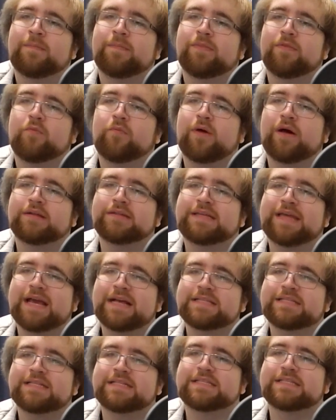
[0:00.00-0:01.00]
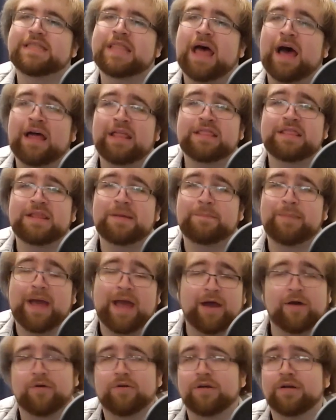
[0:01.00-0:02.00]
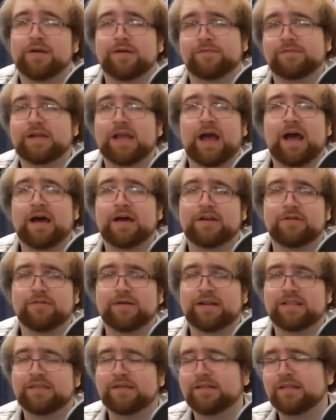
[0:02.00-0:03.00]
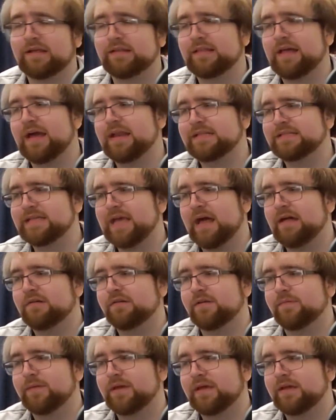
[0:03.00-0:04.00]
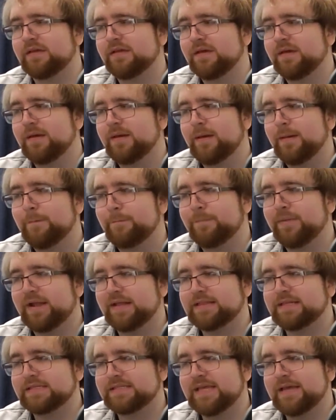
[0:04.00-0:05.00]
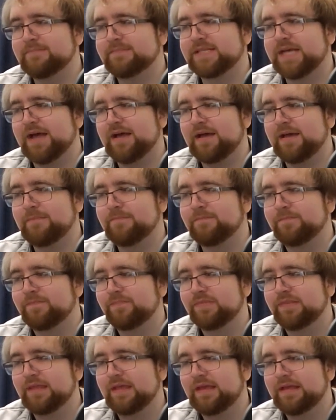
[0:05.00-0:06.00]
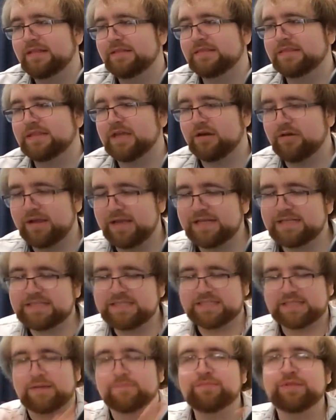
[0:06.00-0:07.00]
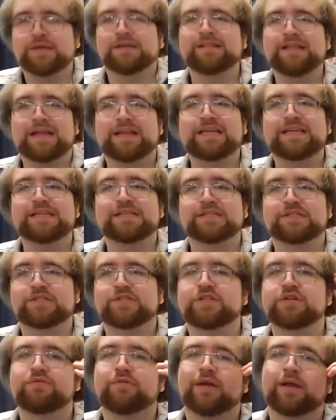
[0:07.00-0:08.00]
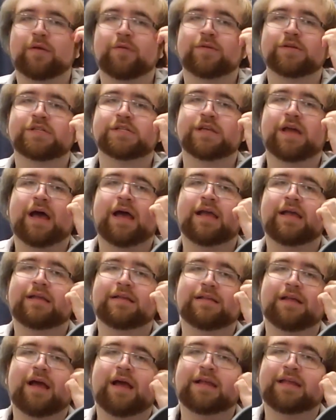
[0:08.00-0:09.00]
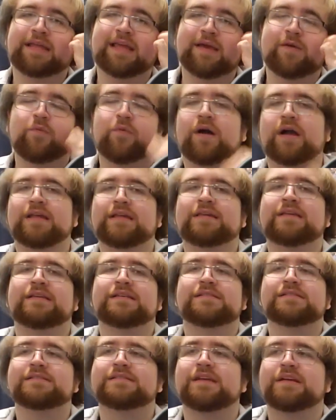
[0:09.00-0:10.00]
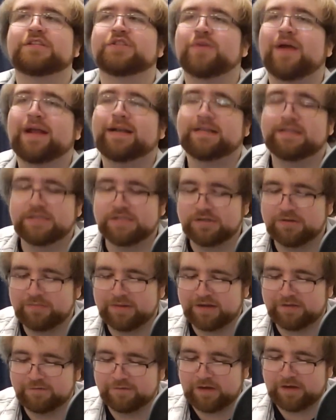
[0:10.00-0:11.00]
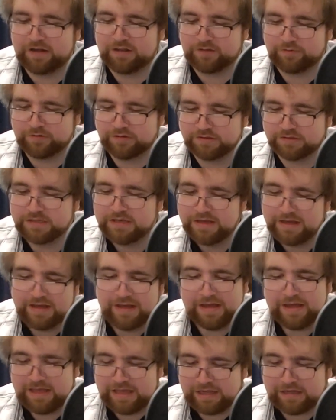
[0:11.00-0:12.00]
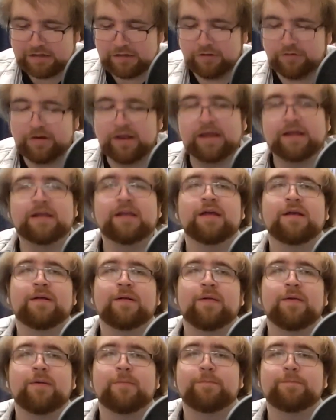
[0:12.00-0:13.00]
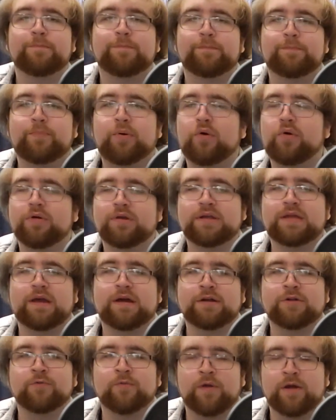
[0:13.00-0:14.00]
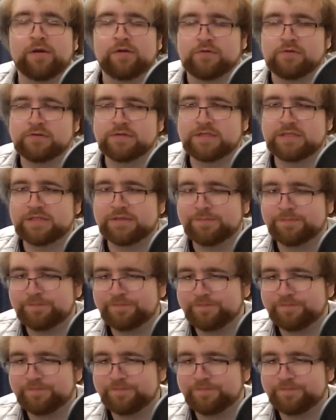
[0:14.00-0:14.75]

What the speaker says: While, yes, it's not the power of God or anything like that. It's alchemy. But at the same time, there is something that he is doing, which I get why he's attracted so many followers, including poor young Rose.